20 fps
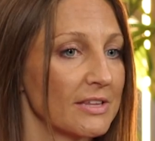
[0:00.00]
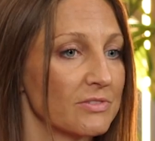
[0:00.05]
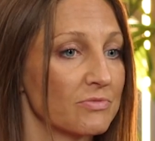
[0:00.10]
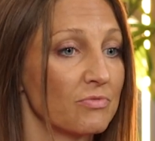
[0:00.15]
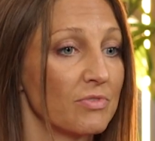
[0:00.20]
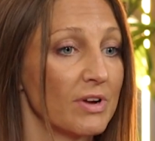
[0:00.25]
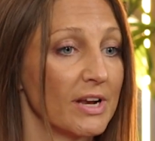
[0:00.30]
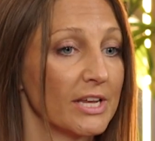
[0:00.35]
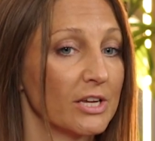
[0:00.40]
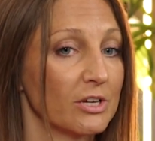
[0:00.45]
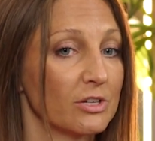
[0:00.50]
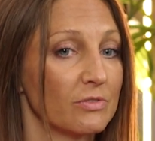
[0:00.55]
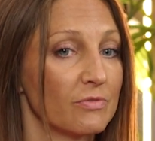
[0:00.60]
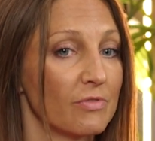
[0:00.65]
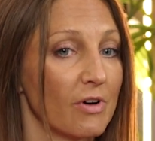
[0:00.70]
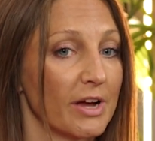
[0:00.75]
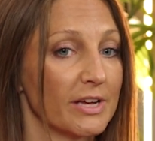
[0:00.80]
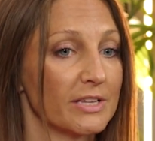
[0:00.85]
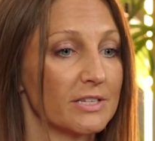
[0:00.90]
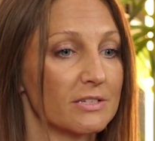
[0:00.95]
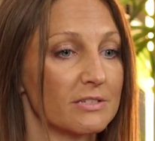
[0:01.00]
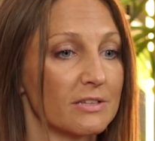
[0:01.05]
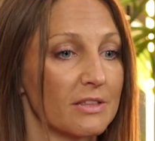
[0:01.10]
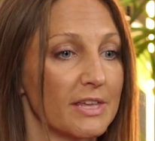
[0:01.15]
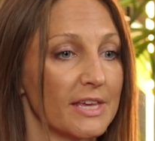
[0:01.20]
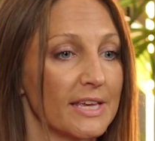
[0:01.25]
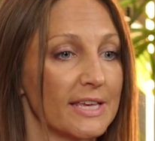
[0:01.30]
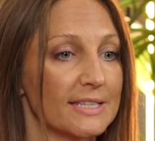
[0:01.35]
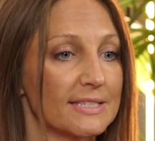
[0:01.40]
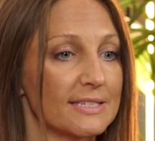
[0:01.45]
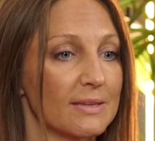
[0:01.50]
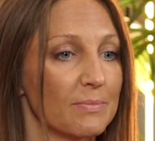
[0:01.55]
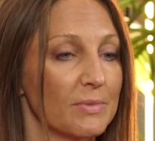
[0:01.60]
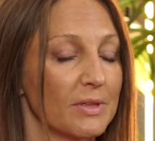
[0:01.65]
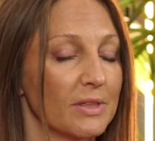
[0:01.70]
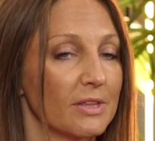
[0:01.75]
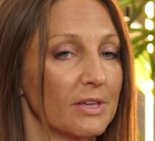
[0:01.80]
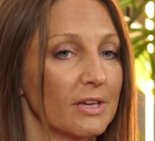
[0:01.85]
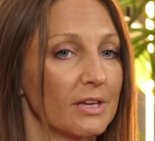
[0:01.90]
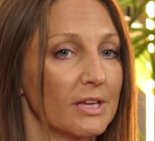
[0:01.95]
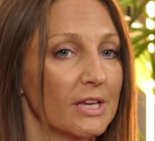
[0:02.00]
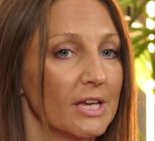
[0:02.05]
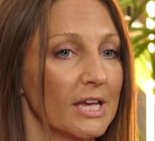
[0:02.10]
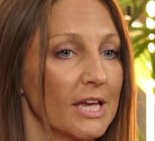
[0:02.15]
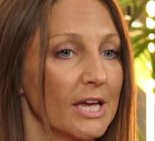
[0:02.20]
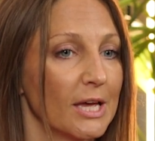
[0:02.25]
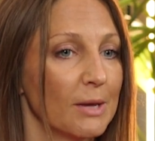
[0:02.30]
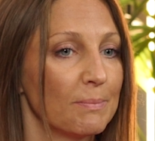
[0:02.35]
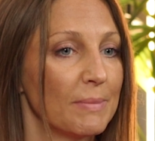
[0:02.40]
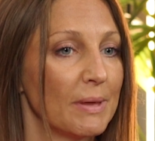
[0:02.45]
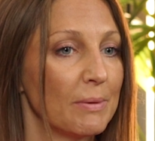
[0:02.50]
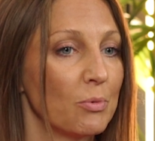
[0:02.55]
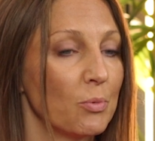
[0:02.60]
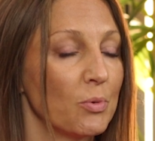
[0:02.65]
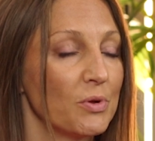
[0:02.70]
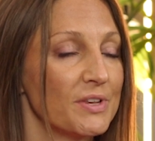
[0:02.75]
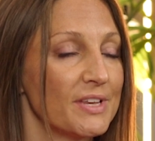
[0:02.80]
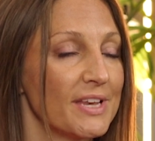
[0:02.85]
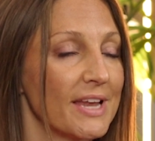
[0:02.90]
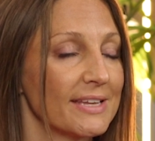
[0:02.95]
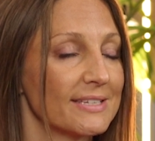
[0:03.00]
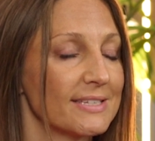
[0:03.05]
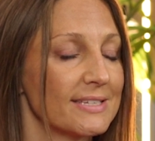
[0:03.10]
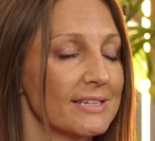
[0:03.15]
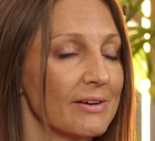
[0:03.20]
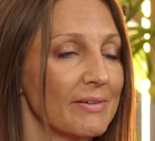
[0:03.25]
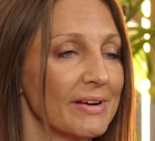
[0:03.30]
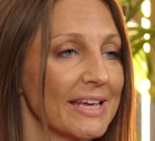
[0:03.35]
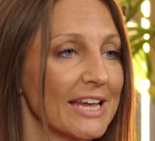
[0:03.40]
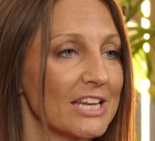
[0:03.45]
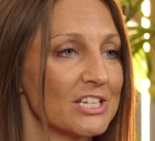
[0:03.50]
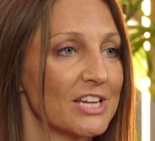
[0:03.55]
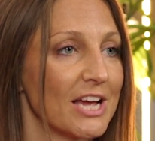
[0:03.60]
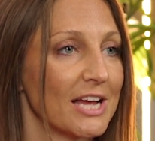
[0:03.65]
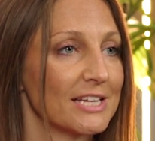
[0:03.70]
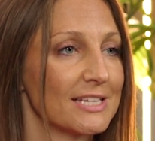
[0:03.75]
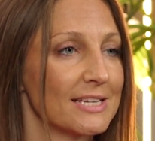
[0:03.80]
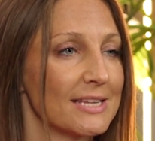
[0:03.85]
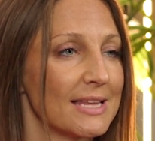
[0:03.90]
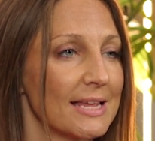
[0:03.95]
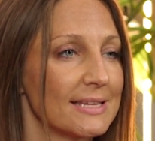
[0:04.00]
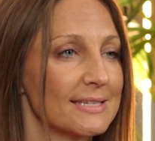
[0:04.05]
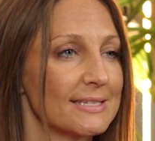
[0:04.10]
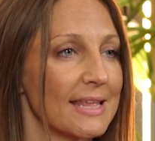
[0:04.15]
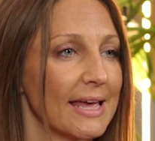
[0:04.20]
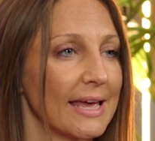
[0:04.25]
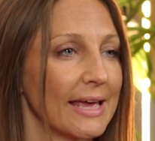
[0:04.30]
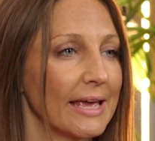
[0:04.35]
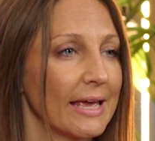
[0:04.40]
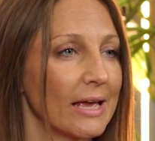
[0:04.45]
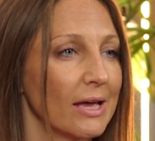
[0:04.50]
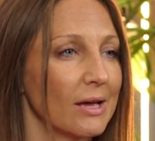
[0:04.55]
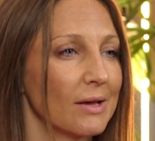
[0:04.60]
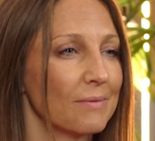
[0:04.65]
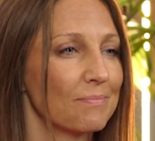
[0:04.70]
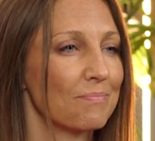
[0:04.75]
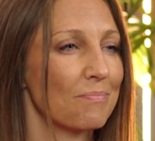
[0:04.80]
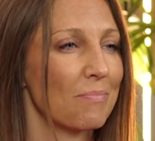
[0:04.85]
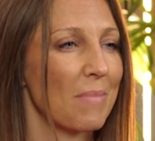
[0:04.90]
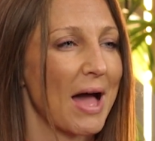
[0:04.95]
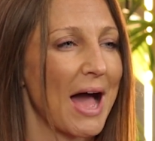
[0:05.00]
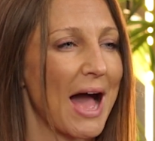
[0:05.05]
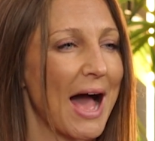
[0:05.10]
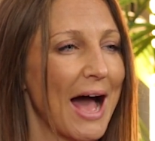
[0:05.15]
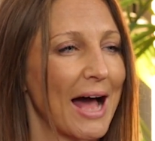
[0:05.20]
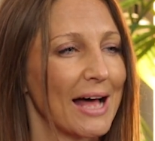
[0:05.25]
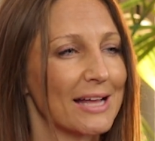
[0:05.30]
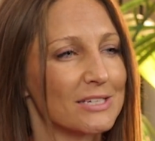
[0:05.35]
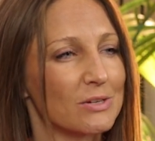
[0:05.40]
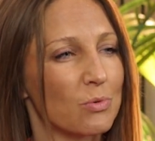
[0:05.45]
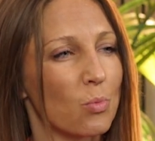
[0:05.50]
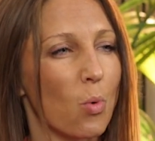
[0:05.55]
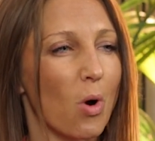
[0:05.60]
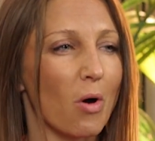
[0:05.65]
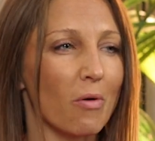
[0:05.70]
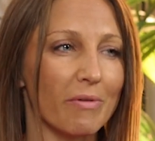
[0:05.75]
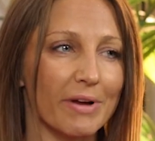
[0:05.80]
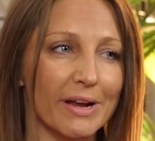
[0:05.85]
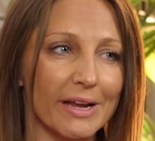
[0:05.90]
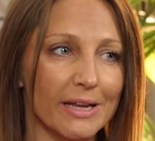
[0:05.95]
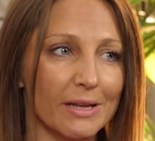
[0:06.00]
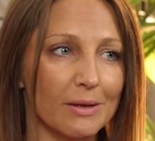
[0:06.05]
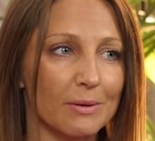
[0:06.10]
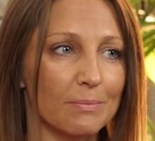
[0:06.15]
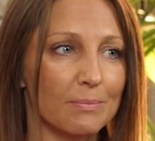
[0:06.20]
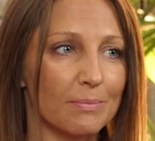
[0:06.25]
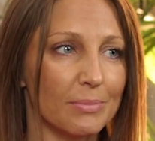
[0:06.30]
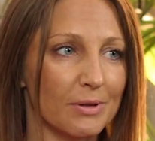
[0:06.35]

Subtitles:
That's really good advice, because I think it's something that people wouldn't necessarily get checked unless they had a worry.